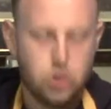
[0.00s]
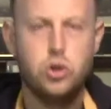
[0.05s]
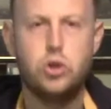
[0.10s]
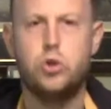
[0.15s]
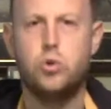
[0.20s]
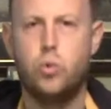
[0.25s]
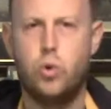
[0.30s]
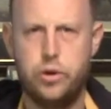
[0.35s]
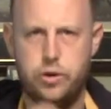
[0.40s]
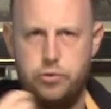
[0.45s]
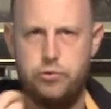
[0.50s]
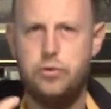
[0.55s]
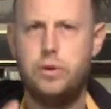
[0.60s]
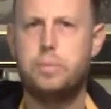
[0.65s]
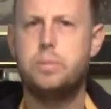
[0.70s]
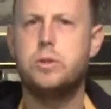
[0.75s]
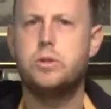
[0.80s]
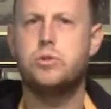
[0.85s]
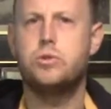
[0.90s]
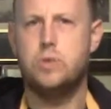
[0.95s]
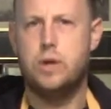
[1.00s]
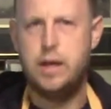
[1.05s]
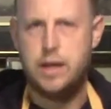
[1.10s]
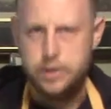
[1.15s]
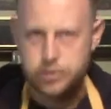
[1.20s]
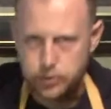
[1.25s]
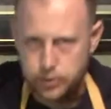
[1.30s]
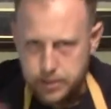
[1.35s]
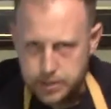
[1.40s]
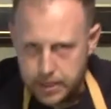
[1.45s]
you want to flip it to high
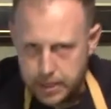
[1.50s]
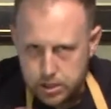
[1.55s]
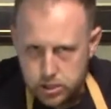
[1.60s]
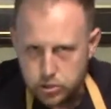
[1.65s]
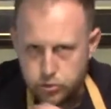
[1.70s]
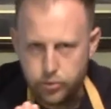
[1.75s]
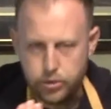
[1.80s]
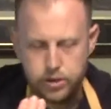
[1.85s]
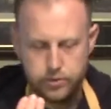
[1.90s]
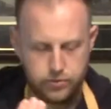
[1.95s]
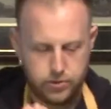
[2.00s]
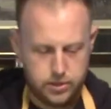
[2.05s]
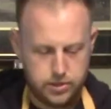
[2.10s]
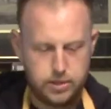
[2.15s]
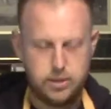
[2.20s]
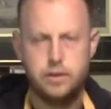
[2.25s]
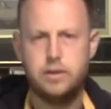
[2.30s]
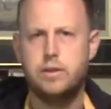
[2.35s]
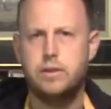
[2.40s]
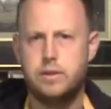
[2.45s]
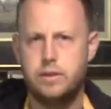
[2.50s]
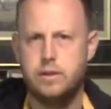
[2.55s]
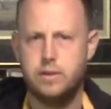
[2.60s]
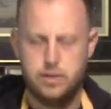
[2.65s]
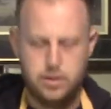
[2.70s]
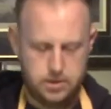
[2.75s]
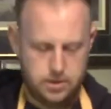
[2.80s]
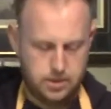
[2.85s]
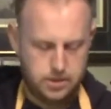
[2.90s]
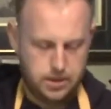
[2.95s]
so it gets through everything
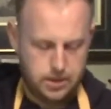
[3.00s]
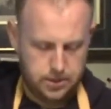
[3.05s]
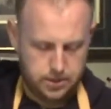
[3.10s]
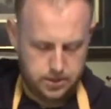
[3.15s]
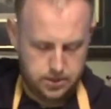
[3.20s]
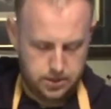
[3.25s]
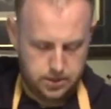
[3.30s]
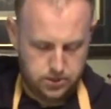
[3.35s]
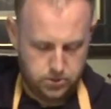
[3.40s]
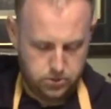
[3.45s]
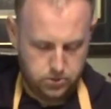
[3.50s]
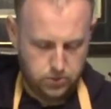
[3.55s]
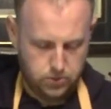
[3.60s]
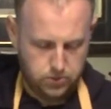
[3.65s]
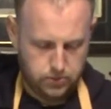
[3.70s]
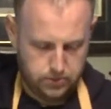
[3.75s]
that it needs to.